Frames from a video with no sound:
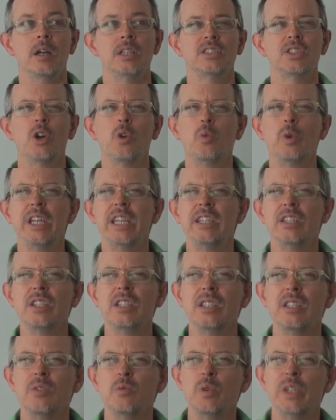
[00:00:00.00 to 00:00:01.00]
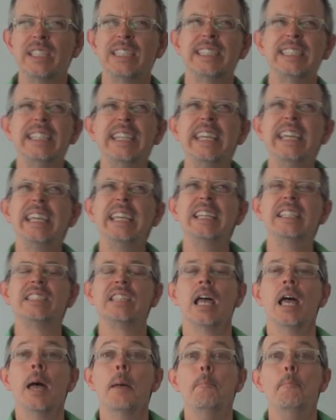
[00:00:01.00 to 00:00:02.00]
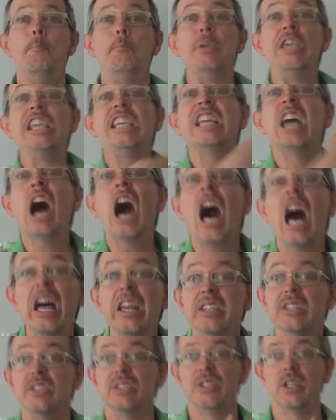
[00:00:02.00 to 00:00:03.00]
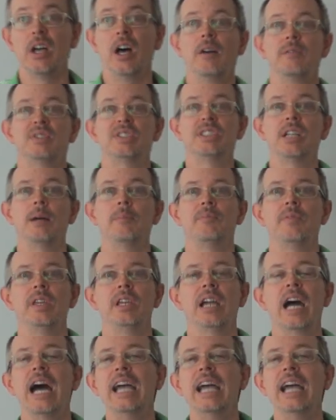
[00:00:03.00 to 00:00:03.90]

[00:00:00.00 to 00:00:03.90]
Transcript: So we sneeze because of something.